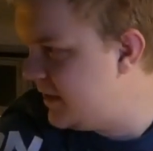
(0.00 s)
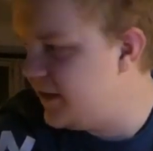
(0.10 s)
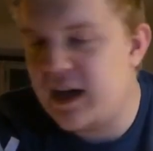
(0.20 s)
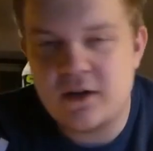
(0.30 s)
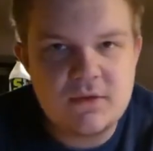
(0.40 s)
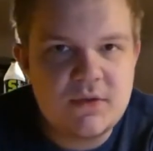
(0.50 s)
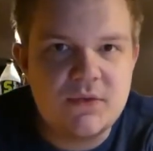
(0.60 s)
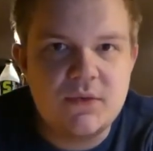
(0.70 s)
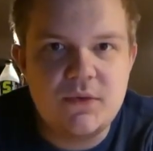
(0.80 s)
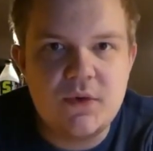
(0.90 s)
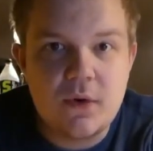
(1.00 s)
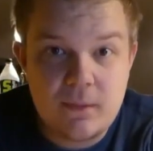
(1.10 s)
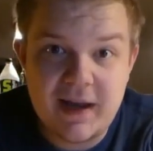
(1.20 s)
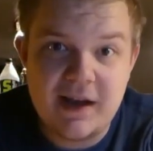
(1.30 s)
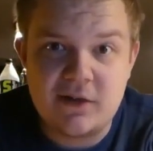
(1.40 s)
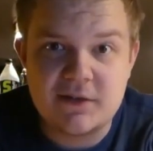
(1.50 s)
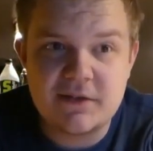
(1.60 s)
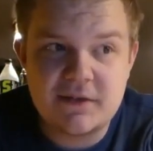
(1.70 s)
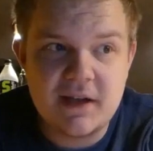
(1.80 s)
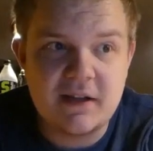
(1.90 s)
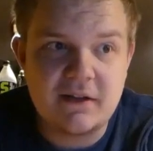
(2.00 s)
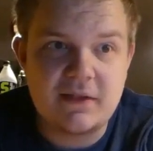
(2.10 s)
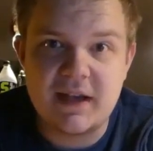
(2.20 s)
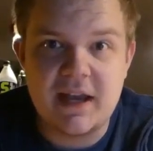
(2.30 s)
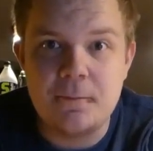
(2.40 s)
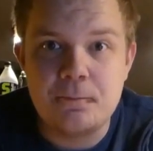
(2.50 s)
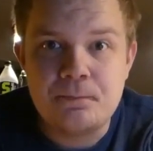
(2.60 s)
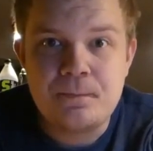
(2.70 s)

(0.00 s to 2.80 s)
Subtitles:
down to your players and not the game.